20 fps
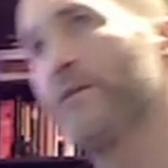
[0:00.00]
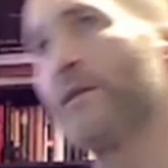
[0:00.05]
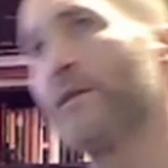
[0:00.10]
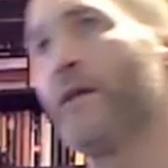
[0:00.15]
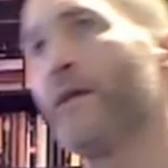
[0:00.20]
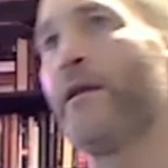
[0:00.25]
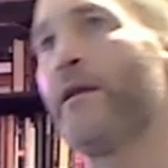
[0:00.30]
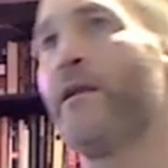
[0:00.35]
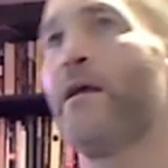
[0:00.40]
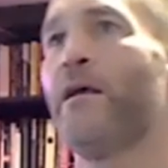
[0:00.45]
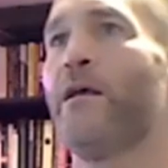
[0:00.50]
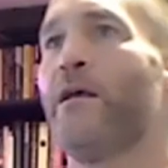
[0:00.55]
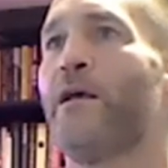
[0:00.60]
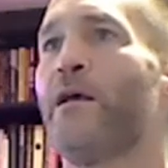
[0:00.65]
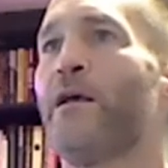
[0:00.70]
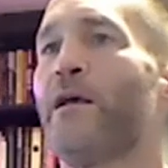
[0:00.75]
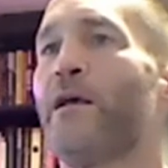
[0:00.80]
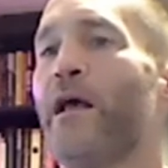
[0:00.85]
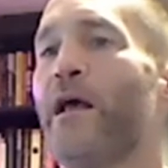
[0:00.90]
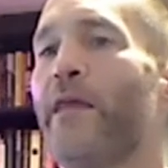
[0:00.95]
and then
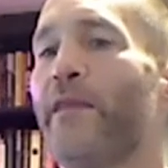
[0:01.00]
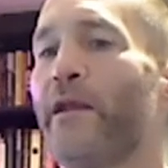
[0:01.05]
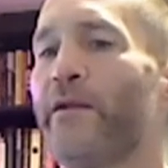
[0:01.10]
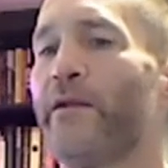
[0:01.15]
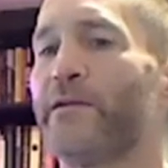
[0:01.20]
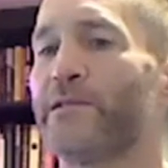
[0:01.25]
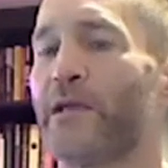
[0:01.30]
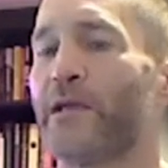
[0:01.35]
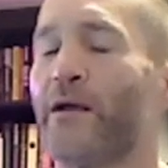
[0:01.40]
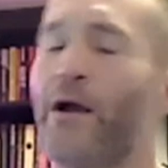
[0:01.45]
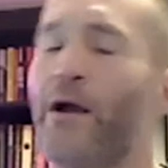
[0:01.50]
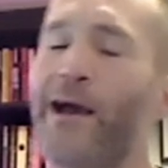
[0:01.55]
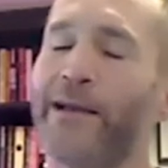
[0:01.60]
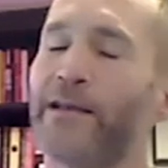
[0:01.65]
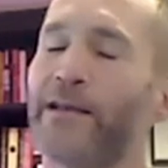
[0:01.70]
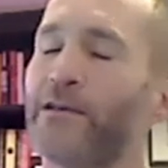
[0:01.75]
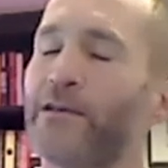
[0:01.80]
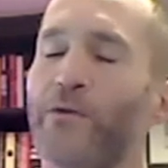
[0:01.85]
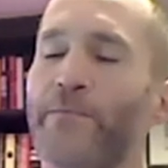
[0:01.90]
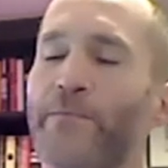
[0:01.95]
I said I
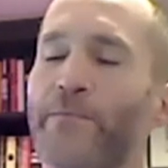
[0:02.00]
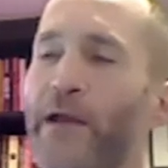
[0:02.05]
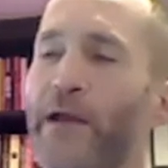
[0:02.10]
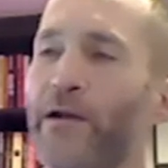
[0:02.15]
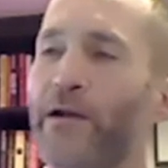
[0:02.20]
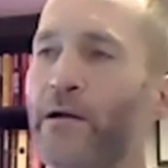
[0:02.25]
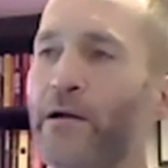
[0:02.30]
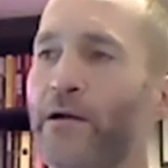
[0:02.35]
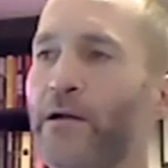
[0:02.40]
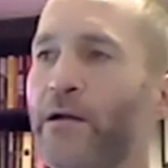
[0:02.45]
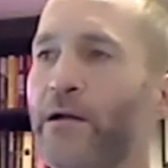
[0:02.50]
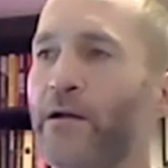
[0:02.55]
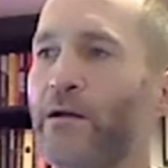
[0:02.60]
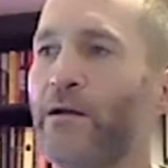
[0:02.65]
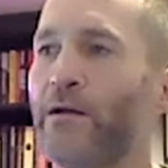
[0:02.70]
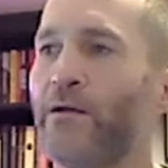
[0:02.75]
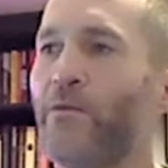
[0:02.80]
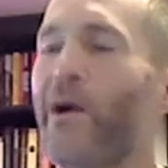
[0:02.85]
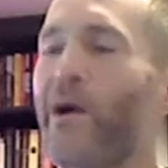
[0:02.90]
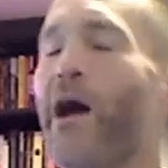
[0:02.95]
can do it better.
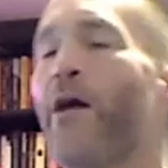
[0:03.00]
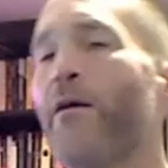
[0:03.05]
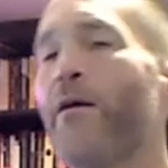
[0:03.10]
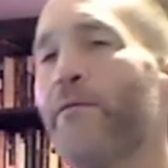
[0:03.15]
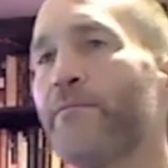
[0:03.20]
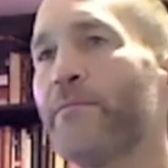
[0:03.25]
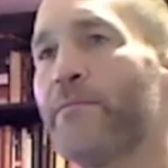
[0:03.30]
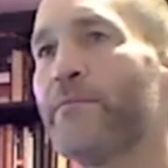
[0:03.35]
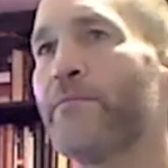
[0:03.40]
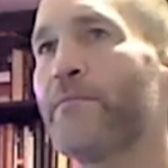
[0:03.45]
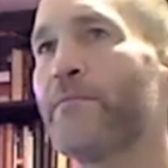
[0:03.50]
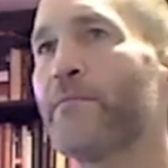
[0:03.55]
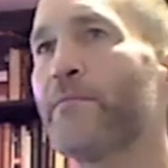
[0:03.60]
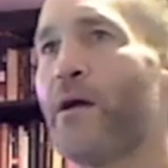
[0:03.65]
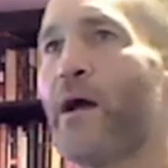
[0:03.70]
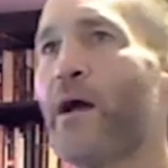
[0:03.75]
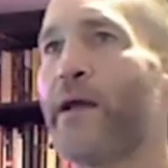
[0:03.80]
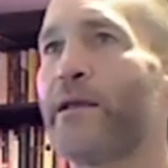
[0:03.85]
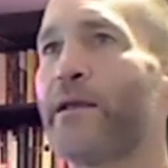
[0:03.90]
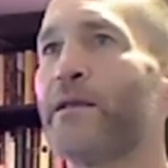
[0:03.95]
Well,
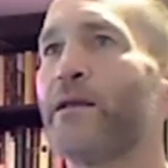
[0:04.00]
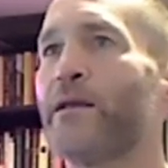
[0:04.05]
I can